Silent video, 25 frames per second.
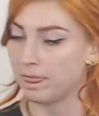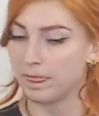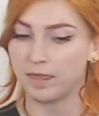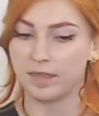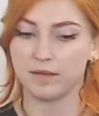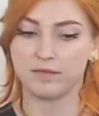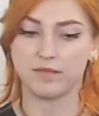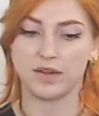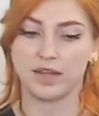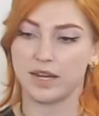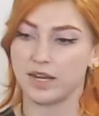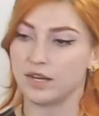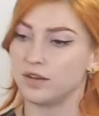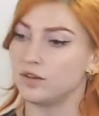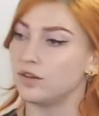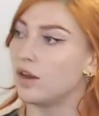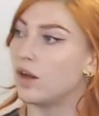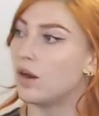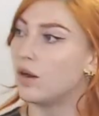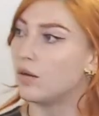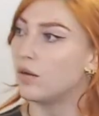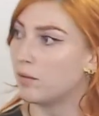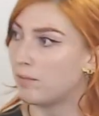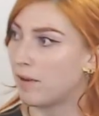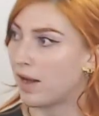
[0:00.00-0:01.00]
If I didn't
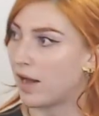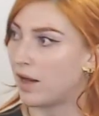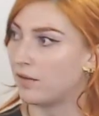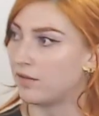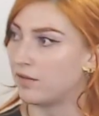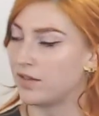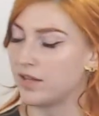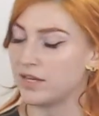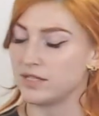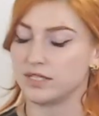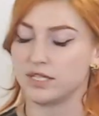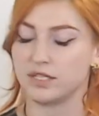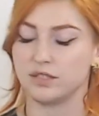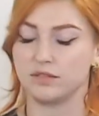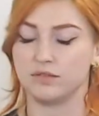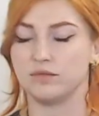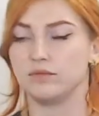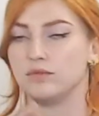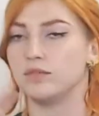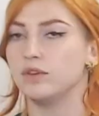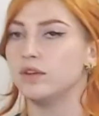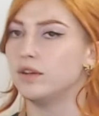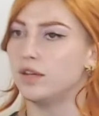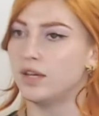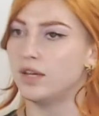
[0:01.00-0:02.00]
know about this
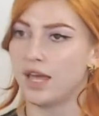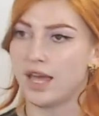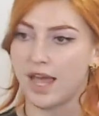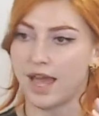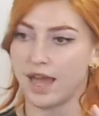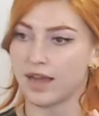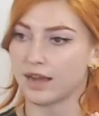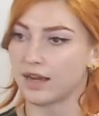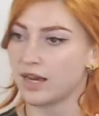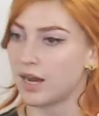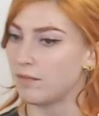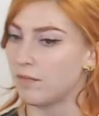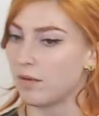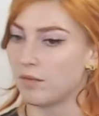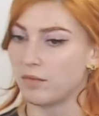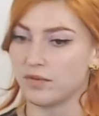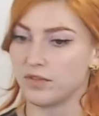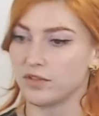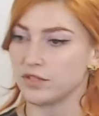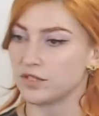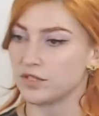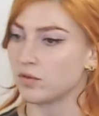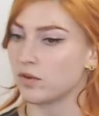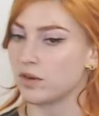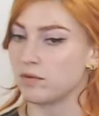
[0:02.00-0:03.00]
and come up with
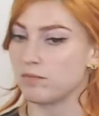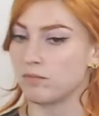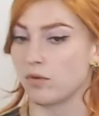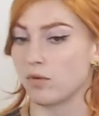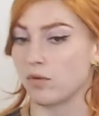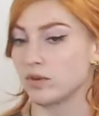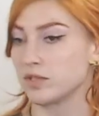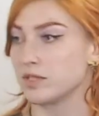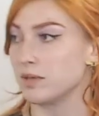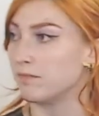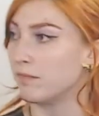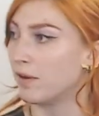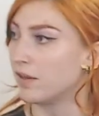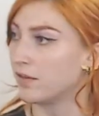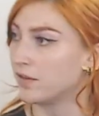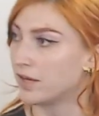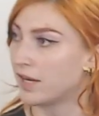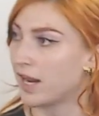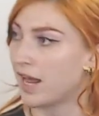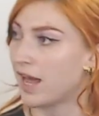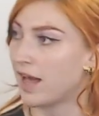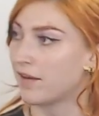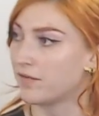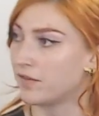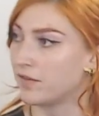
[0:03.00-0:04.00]
the storyboards a month and
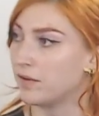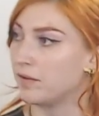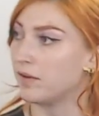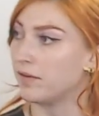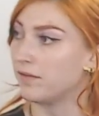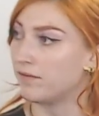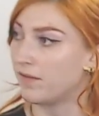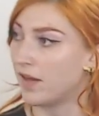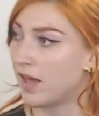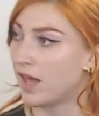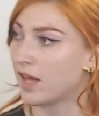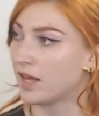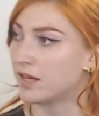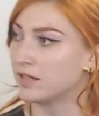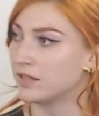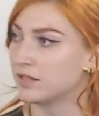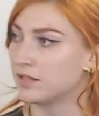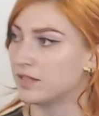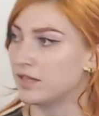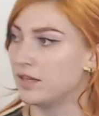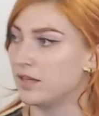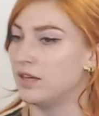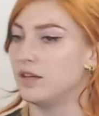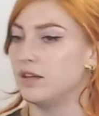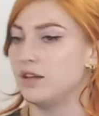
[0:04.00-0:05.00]
a half in
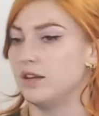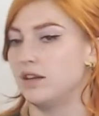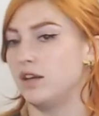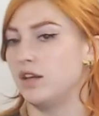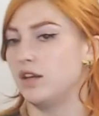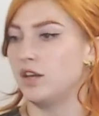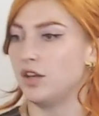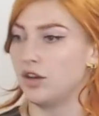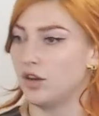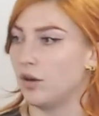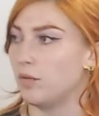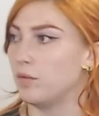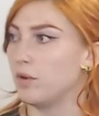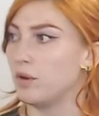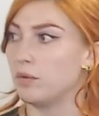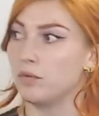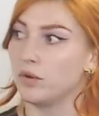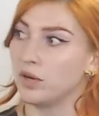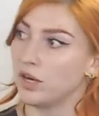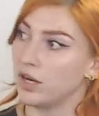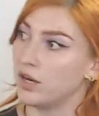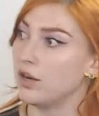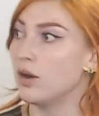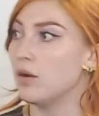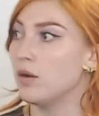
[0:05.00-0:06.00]
advance, we
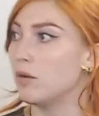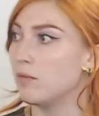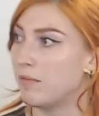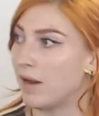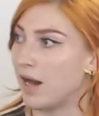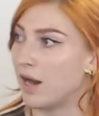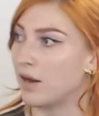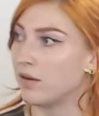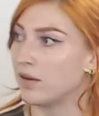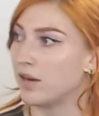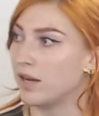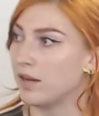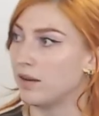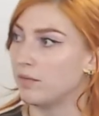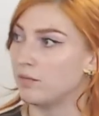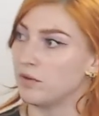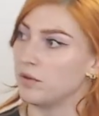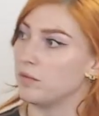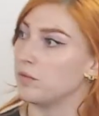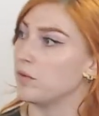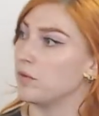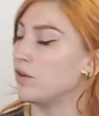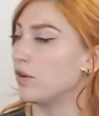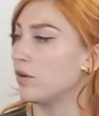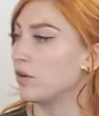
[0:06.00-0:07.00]
wouldn't know about it, and we
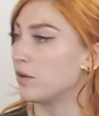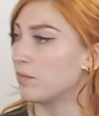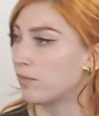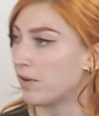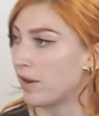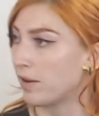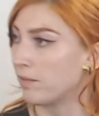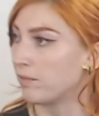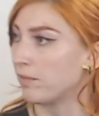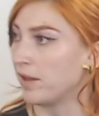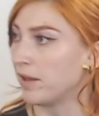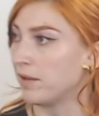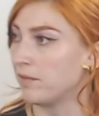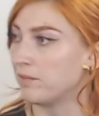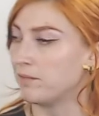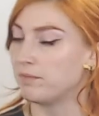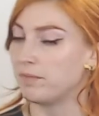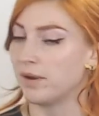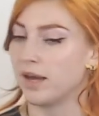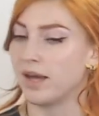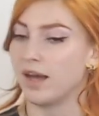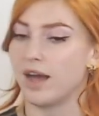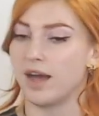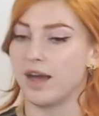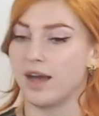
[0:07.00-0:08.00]
wouldn't know to prep it.
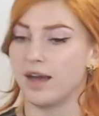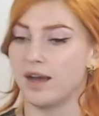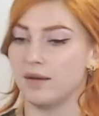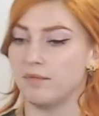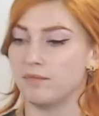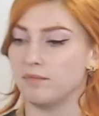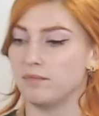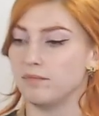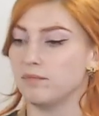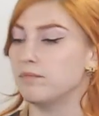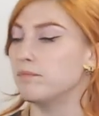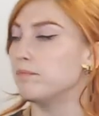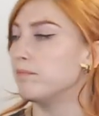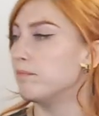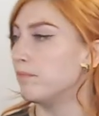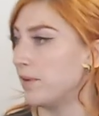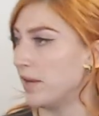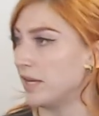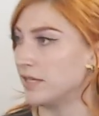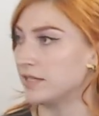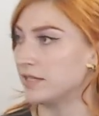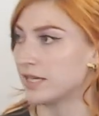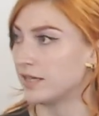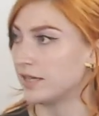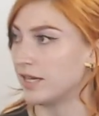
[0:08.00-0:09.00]
But
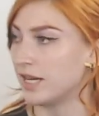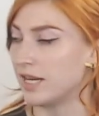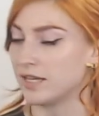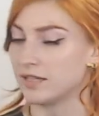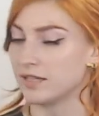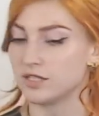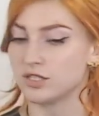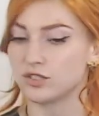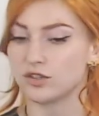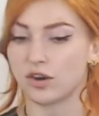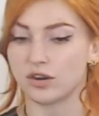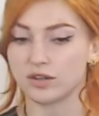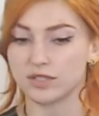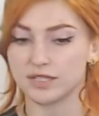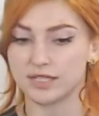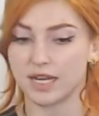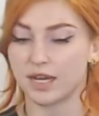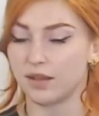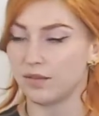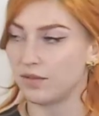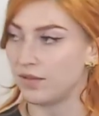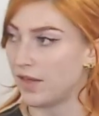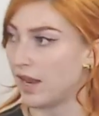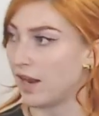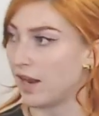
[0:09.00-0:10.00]
basically, it starts
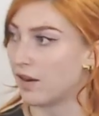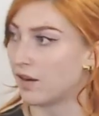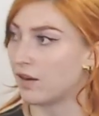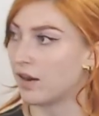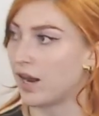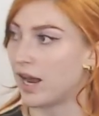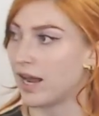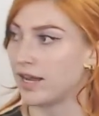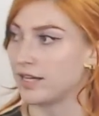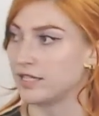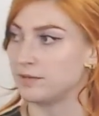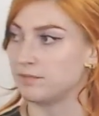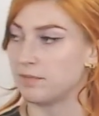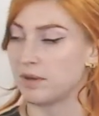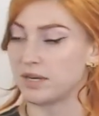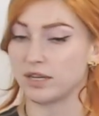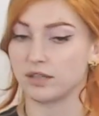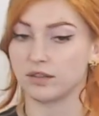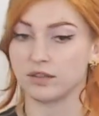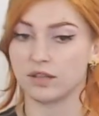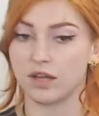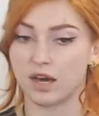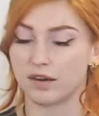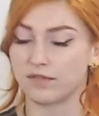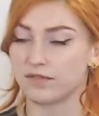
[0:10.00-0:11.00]
out there. I spend a
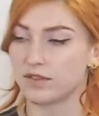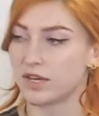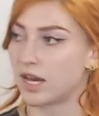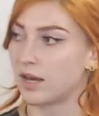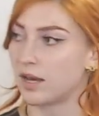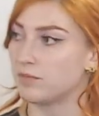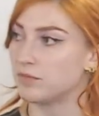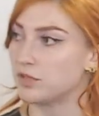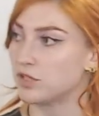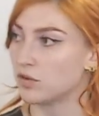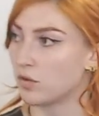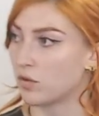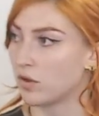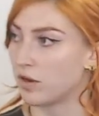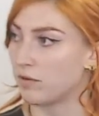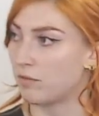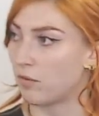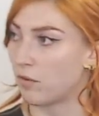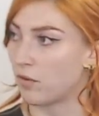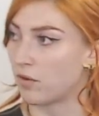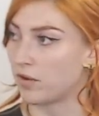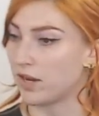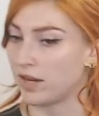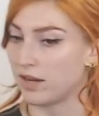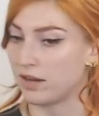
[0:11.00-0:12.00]
lot of time
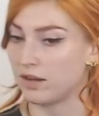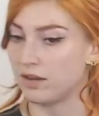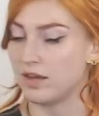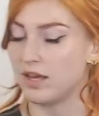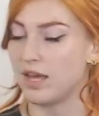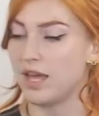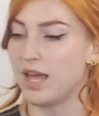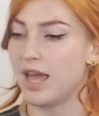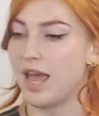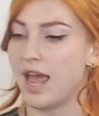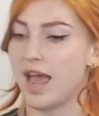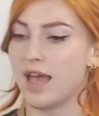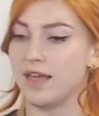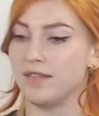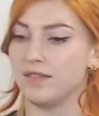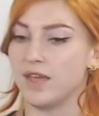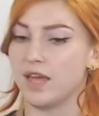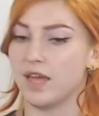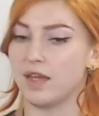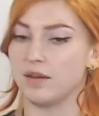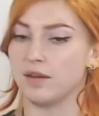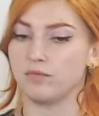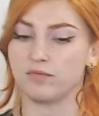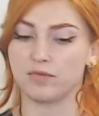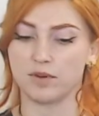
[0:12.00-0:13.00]
storyboarding, and
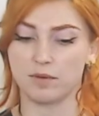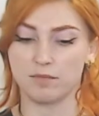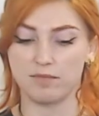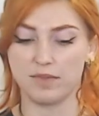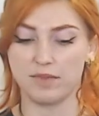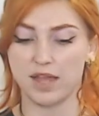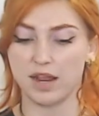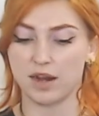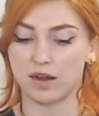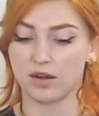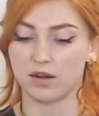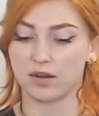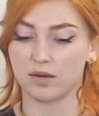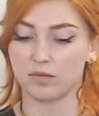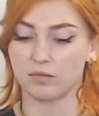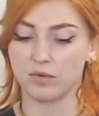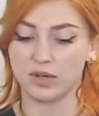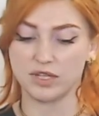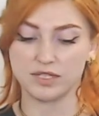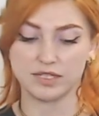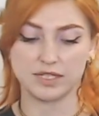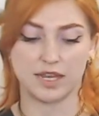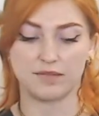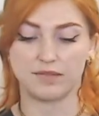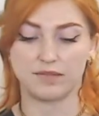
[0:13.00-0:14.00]
then from there,
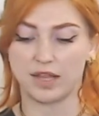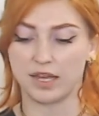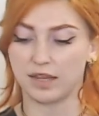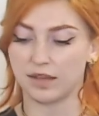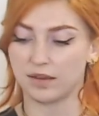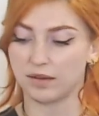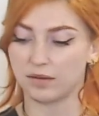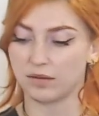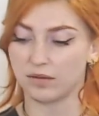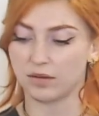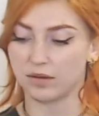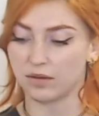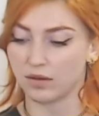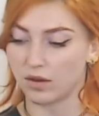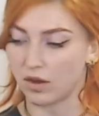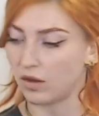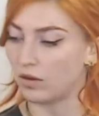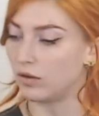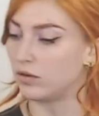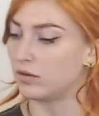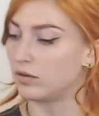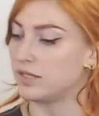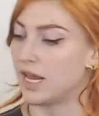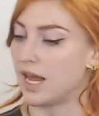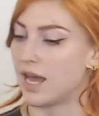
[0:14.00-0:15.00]
once I've like
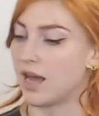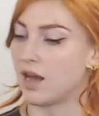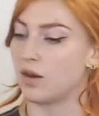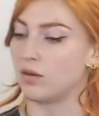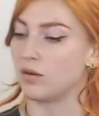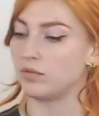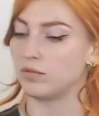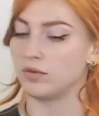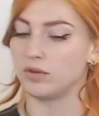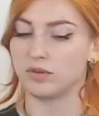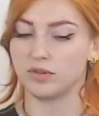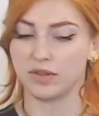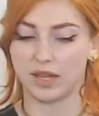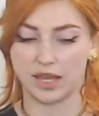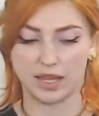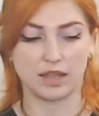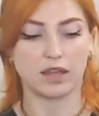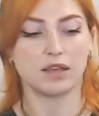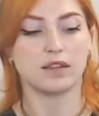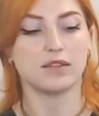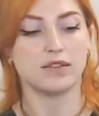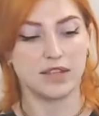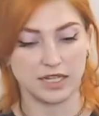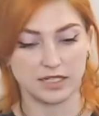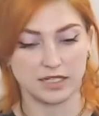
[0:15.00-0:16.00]
culled down, like
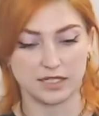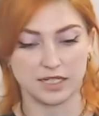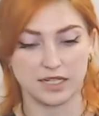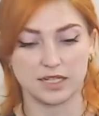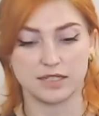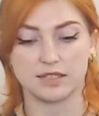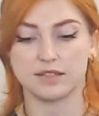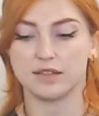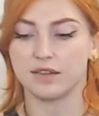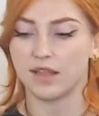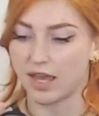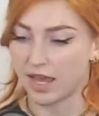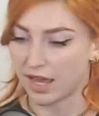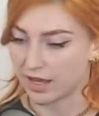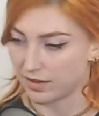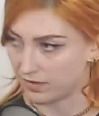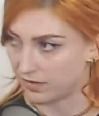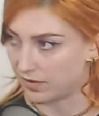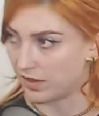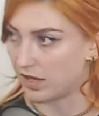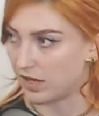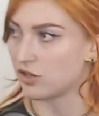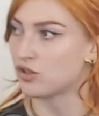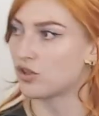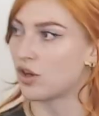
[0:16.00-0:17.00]
this is
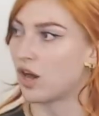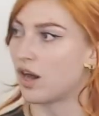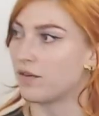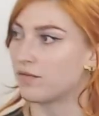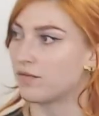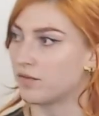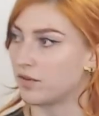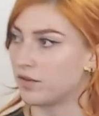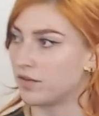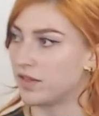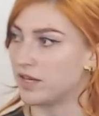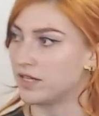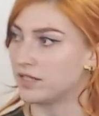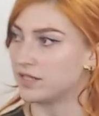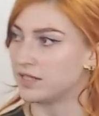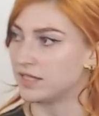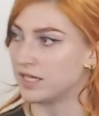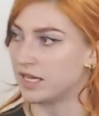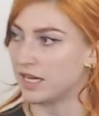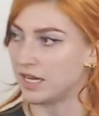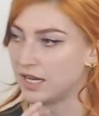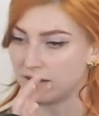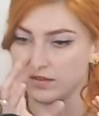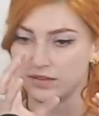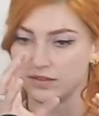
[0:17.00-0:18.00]
the shot for this
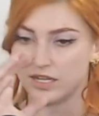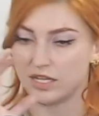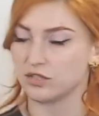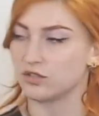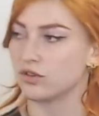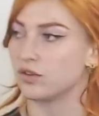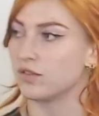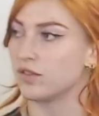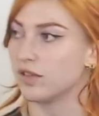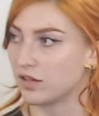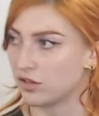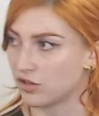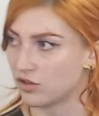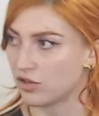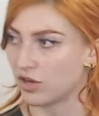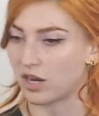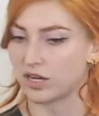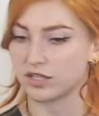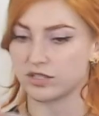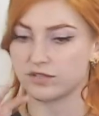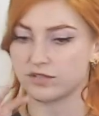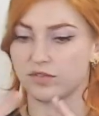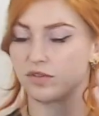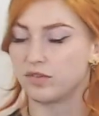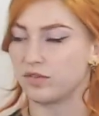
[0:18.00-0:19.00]
scene, these are the
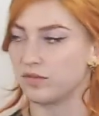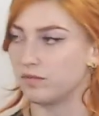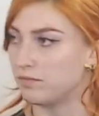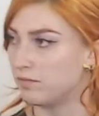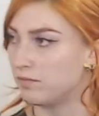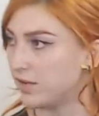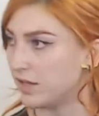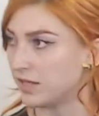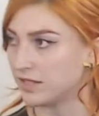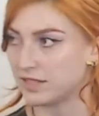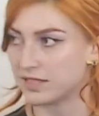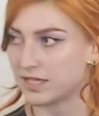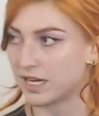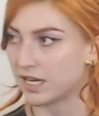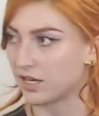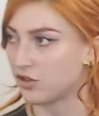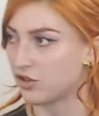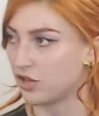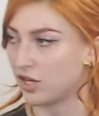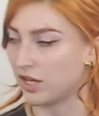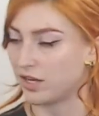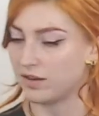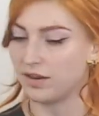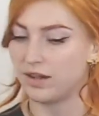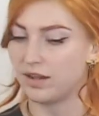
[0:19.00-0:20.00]
shots for this
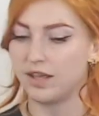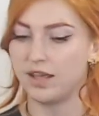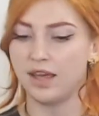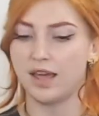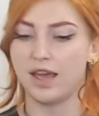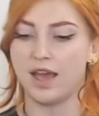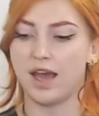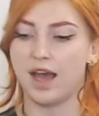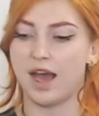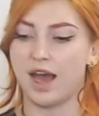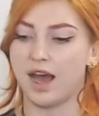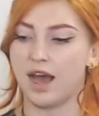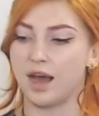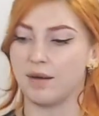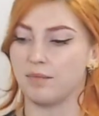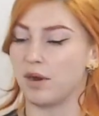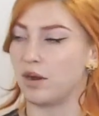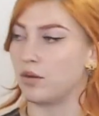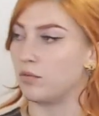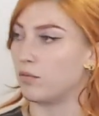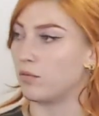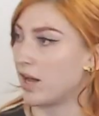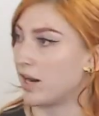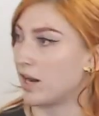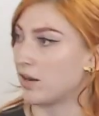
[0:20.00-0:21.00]
section,
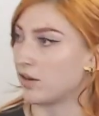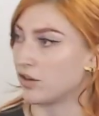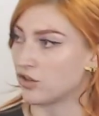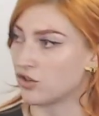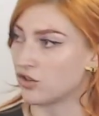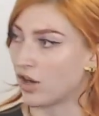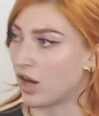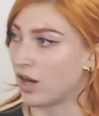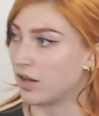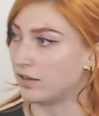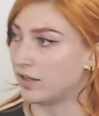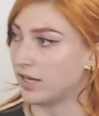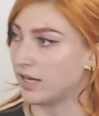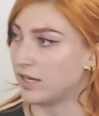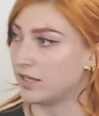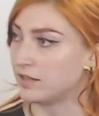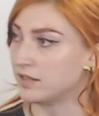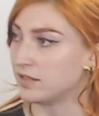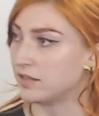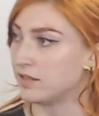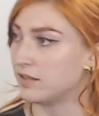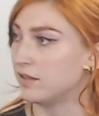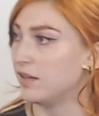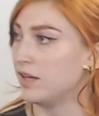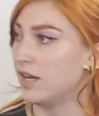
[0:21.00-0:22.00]
I'll write out a shot
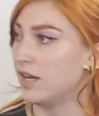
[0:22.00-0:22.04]
list,